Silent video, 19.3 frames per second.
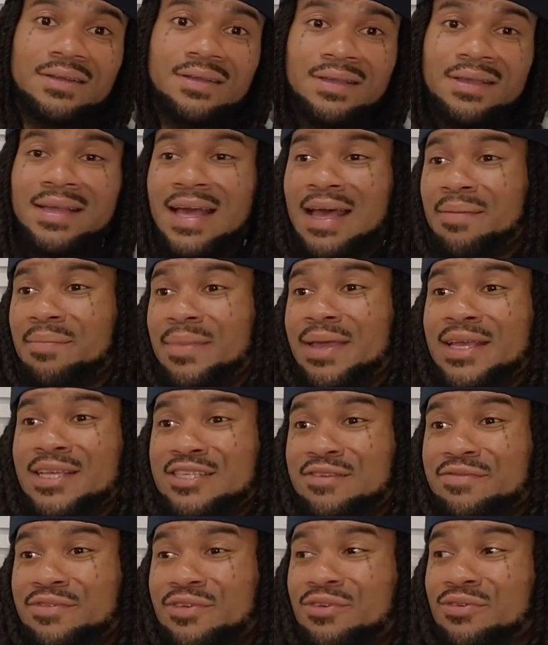It got millions
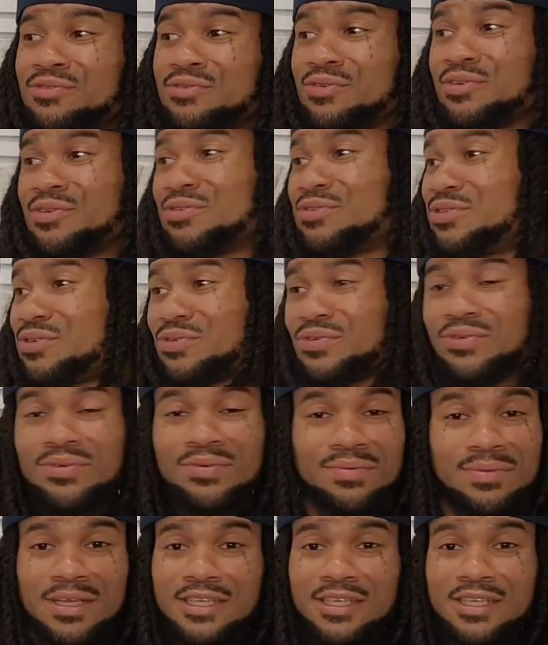of views on YouTube.